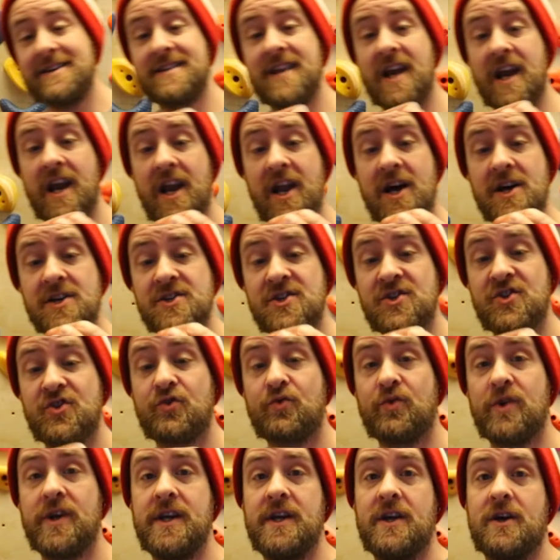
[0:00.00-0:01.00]
to the last
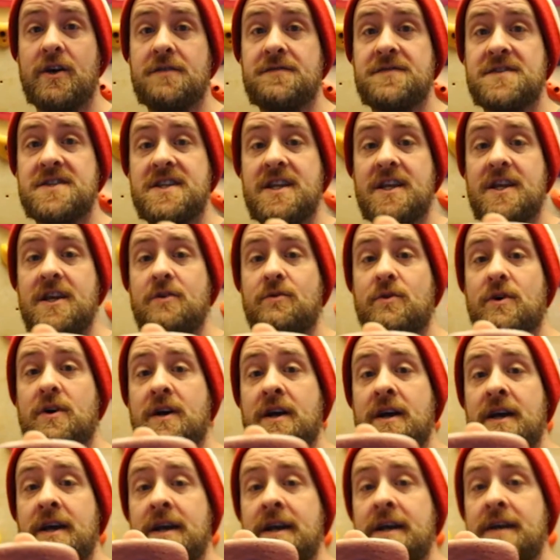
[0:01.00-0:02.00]
3 of
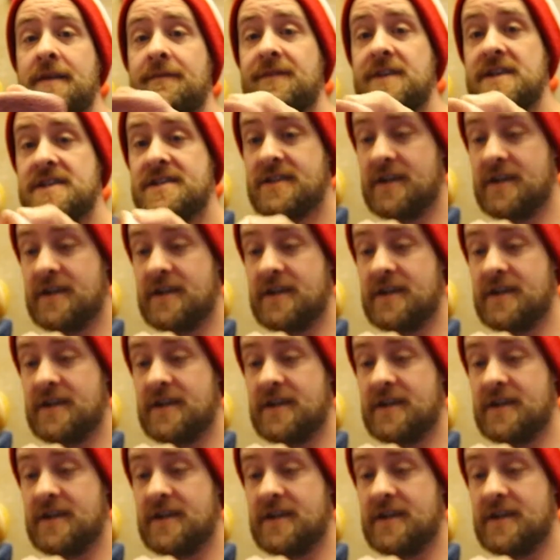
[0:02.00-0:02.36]
StickyRock. This